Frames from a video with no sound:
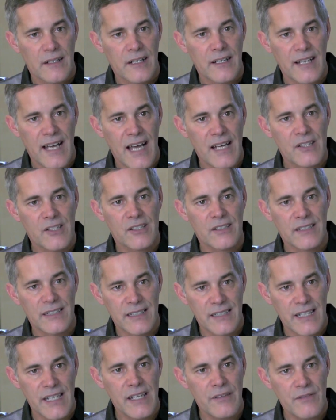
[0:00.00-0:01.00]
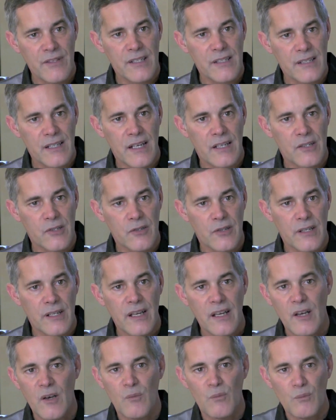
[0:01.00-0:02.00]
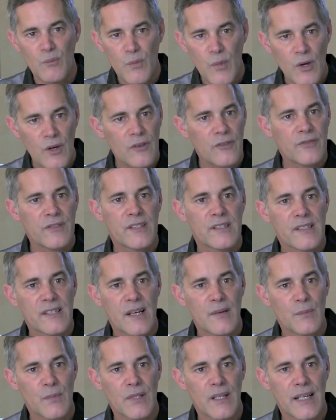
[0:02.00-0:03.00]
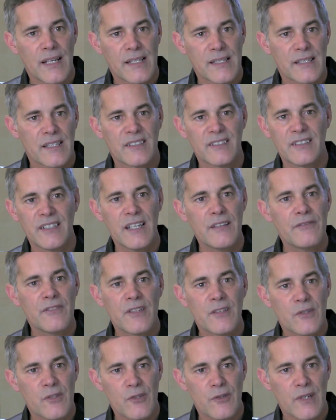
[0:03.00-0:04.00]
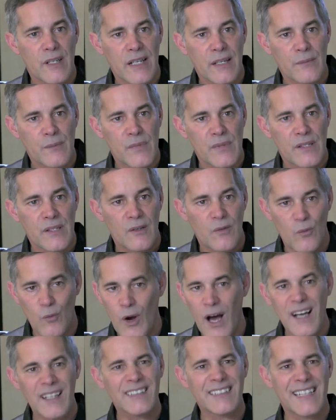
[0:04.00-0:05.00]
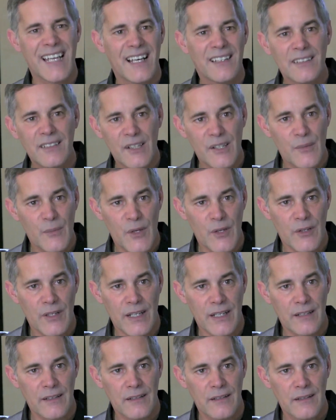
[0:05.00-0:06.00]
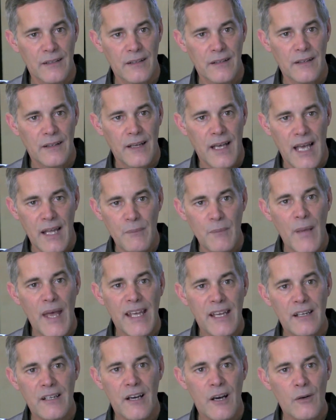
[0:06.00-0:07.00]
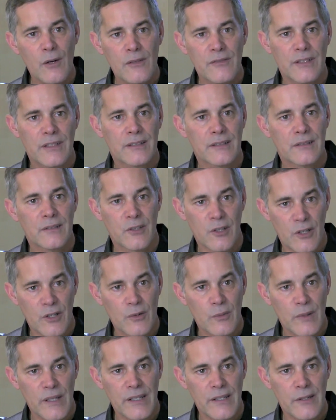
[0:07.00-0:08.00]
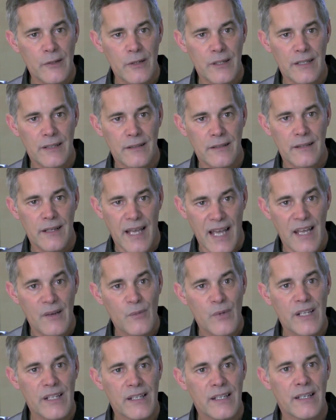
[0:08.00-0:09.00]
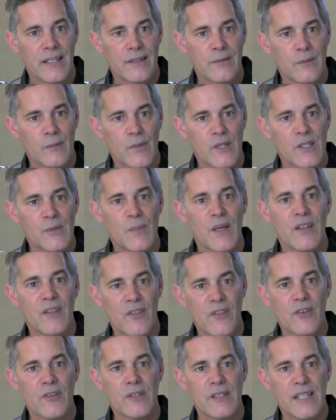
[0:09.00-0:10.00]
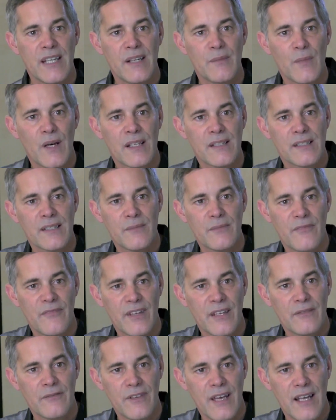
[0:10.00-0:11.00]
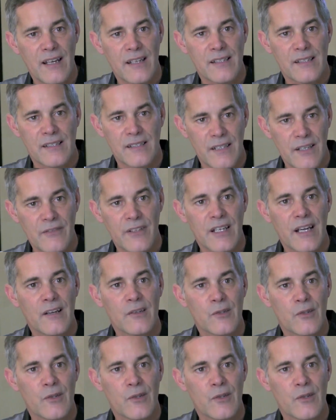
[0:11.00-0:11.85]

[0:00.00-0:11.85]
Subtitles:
could actually leave this country, move to someplace, live their dreams while telecommuting and make a go of it. Could we do it? And we did. We spent 13 months in Venice living our